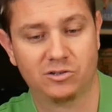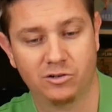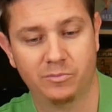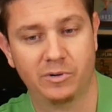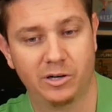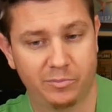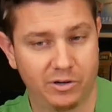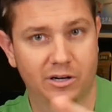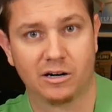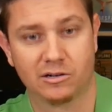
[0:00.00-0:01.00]
to them and you
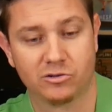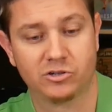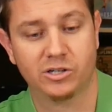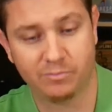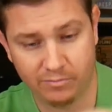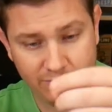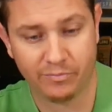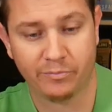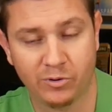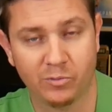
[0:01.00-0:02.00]
put a conquer chip,
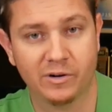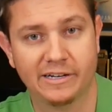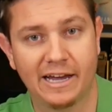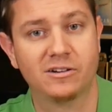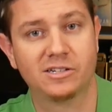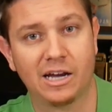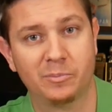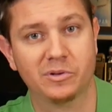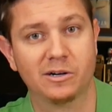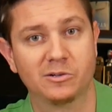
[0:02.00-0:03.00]
put one down,
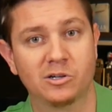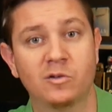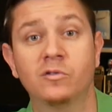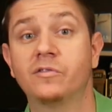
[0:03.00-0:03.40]
topple theirs over.